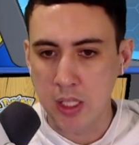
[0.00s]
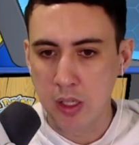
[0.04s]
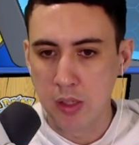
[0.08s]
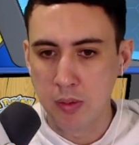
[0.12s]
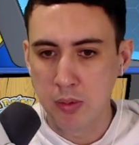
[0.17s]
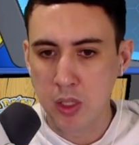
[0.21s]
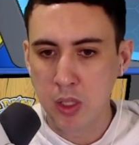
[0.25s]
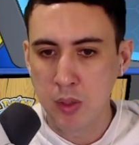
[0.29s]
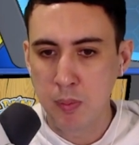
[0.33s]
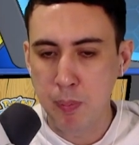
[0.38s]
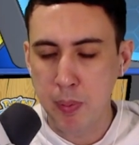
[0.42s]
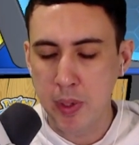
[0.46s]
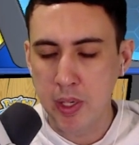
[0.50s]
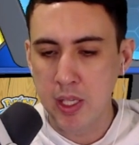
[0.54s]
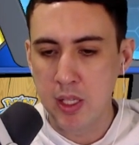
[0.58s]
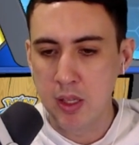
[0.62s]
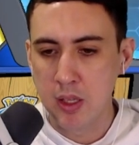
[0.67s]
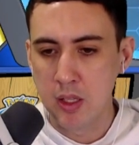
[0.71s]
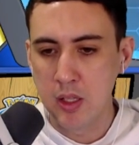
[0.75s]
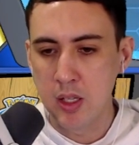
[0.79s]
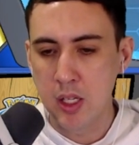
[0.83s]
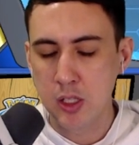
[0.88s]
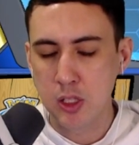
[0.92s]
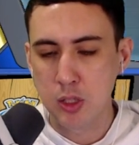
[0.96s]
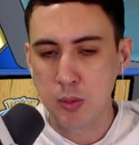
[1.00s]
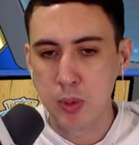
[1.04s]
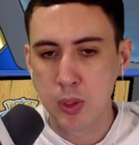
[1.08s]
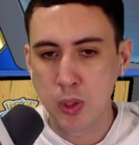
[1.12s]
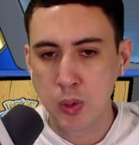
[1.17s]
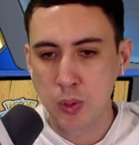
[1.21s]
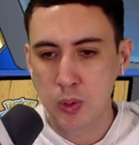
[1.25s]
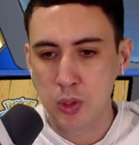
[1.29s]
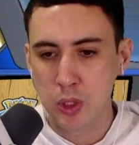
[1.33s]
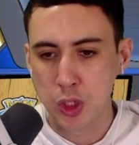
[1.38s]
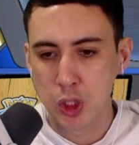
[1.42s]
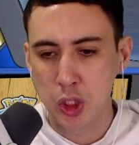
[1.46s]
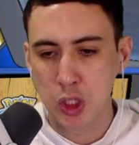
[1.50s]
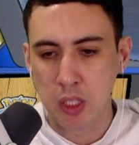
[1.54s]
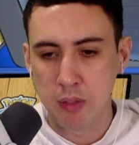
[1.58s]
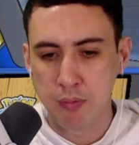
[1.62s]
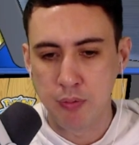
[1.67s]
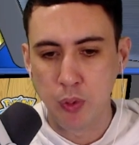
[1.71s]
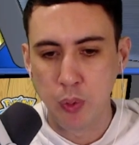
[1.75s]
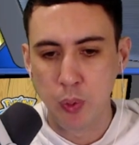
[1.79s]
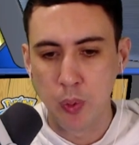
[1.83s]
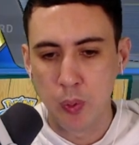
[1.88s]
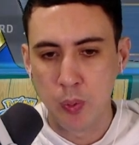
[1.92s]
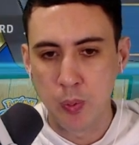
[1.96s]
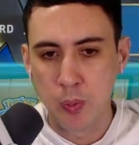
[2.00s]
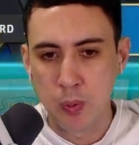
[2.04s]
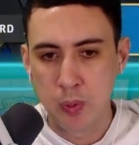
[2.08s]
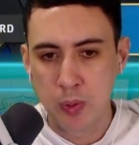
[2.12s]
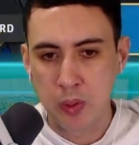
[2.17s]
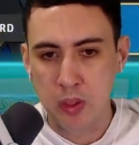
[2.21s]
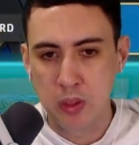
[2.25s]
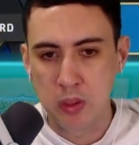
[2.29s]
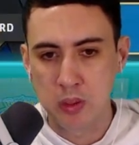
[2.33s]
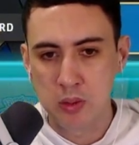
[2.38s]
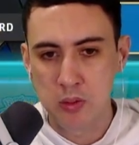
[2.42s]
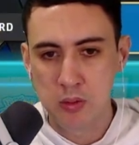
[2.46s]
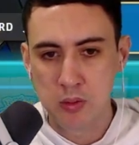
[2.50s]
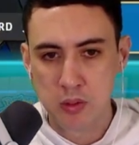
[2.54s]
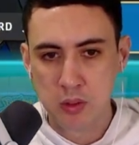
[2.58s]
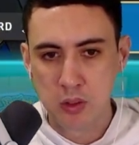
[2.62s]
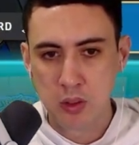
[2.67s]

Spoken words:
I'm going to play the Nest Ball to shuffle the order.